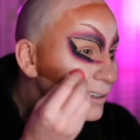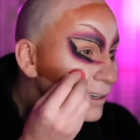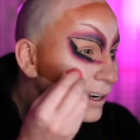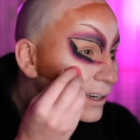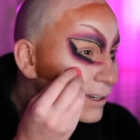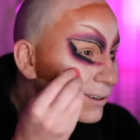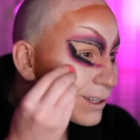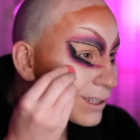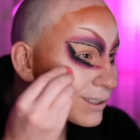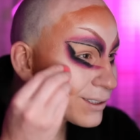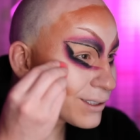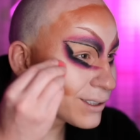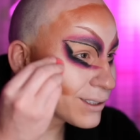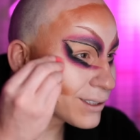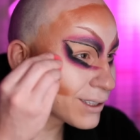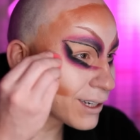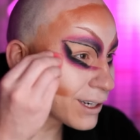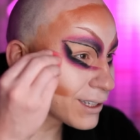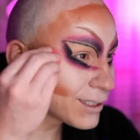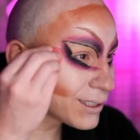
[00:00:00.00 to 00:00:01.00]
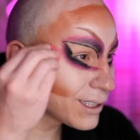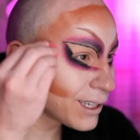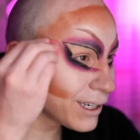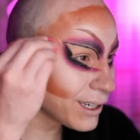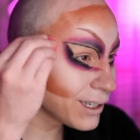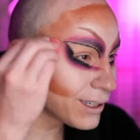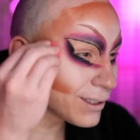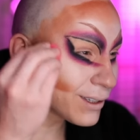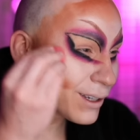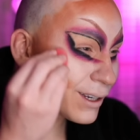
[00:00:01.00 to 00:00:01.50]
I know that's
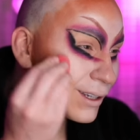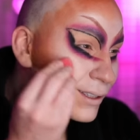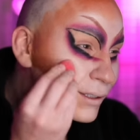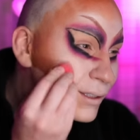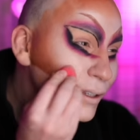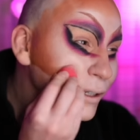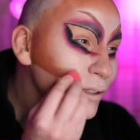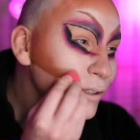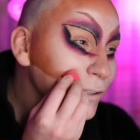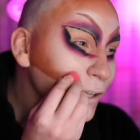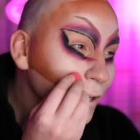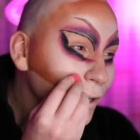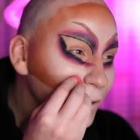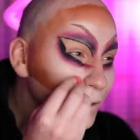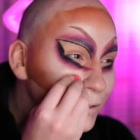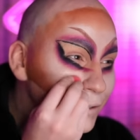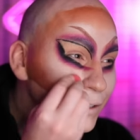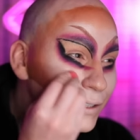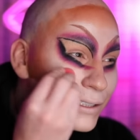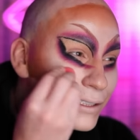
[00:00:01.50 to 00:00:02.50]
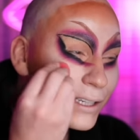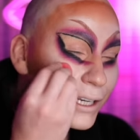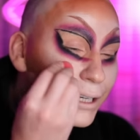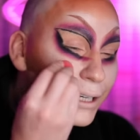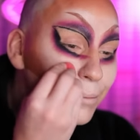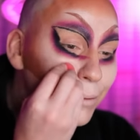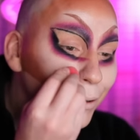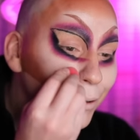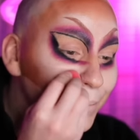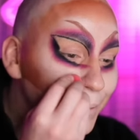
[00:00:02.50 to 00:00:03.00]
disgusting and it's not exactly
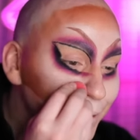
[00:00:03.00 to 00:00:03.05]
sustainable